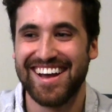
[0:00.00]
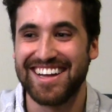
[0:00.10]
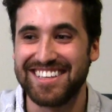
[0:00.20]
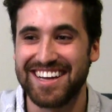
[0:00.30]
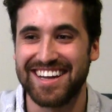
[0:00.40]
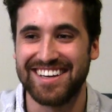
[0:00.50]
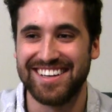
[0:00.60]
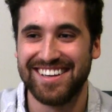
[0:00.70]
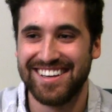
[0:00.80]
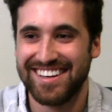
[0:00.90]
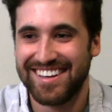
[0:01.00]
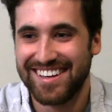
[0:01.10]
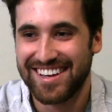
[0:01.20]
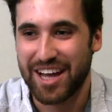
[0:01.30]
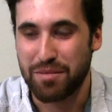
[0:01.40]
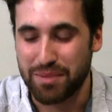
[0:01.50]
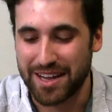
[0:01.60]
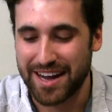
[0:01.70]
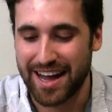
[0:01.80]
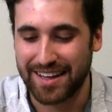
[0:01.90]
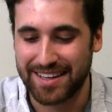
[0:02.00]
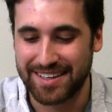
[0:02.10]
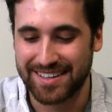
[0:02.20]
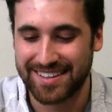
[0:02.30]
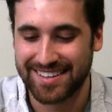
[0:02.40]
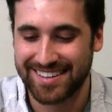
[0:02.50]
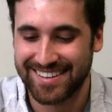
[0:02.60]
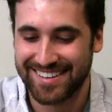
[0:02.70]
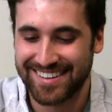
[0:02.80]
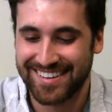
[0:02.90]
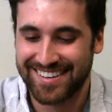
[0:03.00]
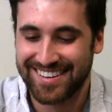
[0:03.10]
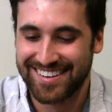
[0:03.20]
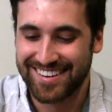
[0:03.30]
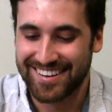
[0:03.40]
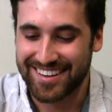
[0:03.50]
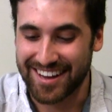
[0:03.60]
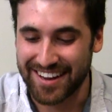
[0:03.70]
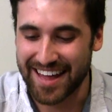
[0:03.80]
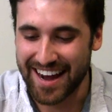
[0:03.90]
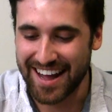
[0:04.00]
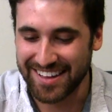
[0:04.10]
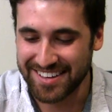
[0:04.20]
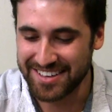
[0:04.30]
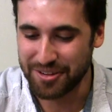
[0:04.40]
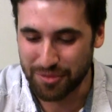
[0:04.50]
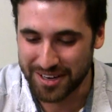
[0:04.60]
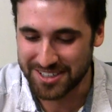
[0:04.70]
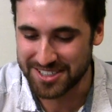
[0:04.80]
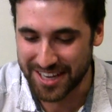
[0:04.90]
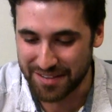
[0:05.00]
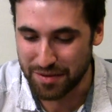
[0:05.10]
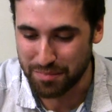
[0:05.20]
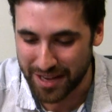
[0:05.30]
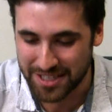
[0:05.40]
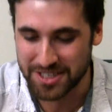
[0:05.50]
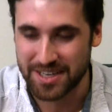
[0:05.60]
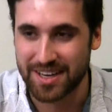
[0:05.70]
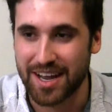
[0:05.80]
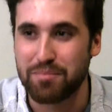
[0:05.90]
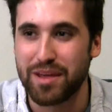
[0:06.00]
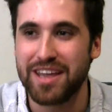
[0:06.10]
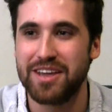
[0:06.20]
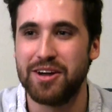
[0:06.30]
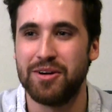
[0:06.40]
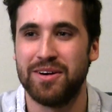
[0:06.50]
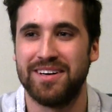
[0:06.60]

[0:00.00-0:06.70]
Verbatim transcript: I did it. I beat Alan. You hear that, Alan? You weird son of a bitch? I beat you.